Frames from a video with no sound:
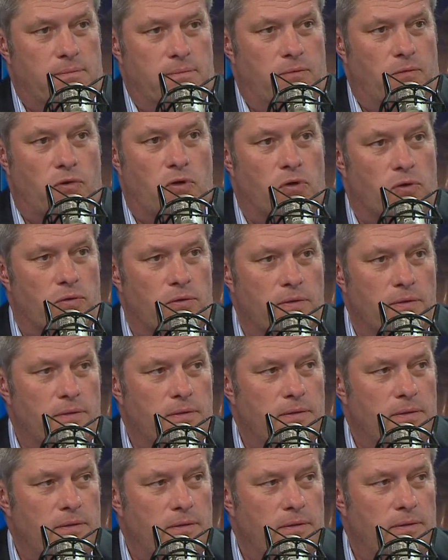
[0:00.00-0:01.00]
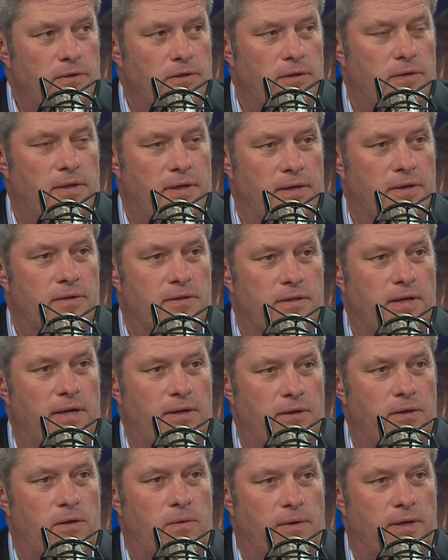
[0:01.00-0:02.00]
third, do you think could say,
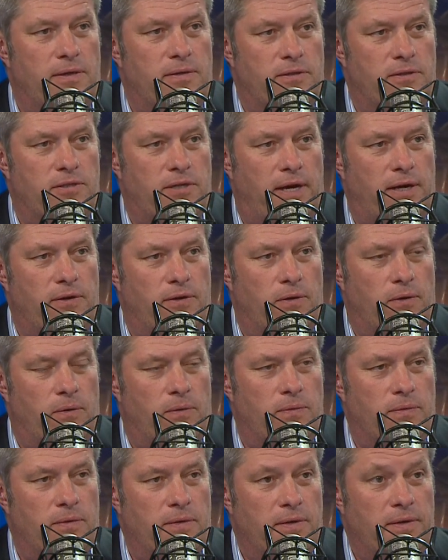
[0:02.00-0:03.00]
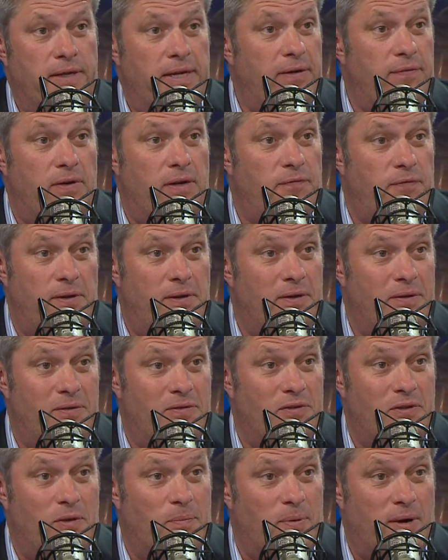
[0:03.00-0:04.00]
you know what, Shane Doan, even if
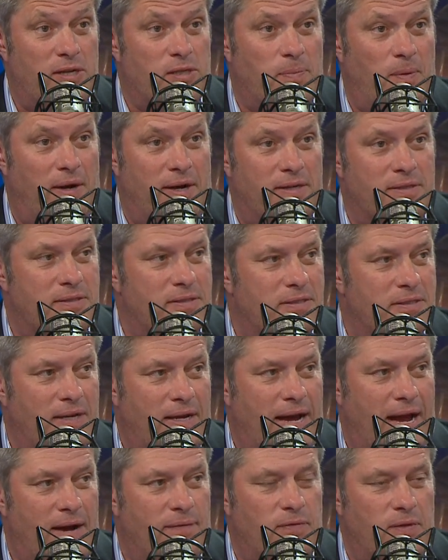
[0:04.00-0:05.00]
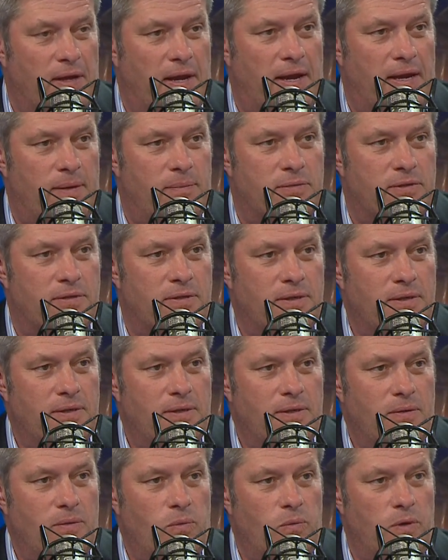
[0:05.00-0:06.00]
he's in the press box half the games,
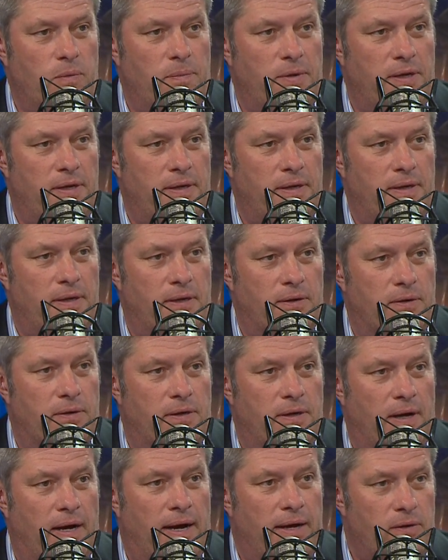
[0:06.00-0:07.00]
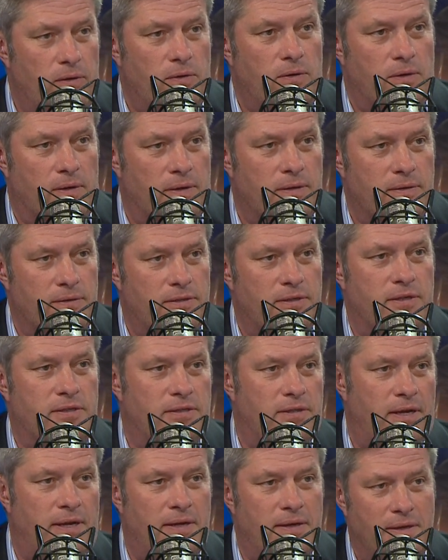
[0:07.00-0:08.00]
would be a good guy, or
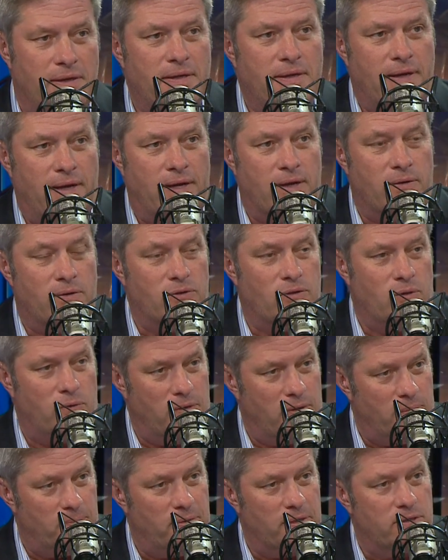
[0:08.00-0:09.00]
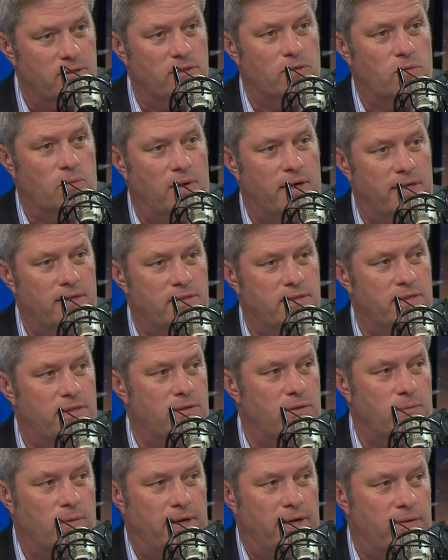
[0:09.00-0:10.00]
just say Arizona business-wise
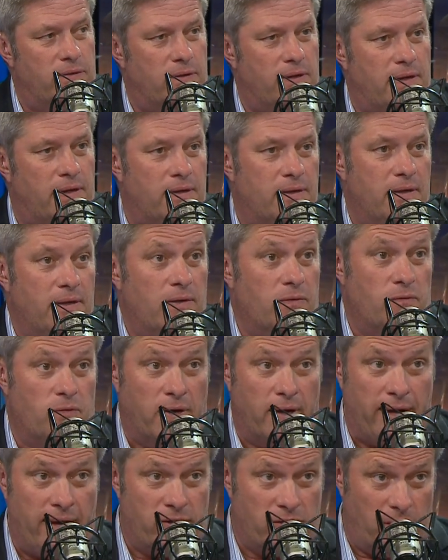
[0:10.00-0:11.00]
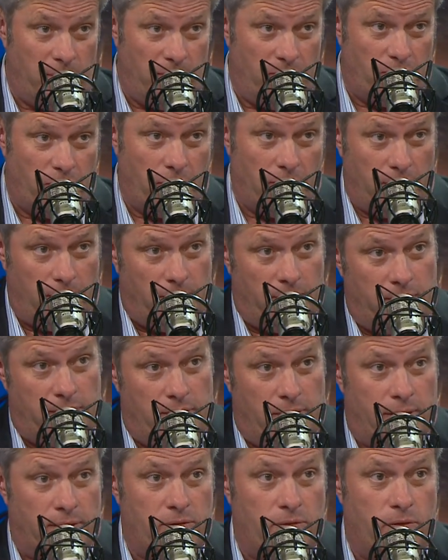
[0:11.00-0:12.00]
did the right thing for a guy who's going to be 41
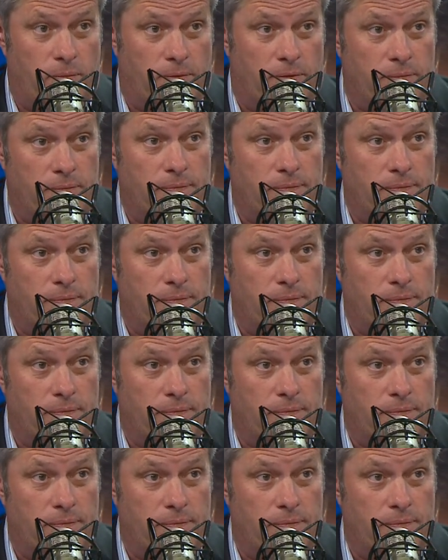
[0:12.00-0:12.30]
in October?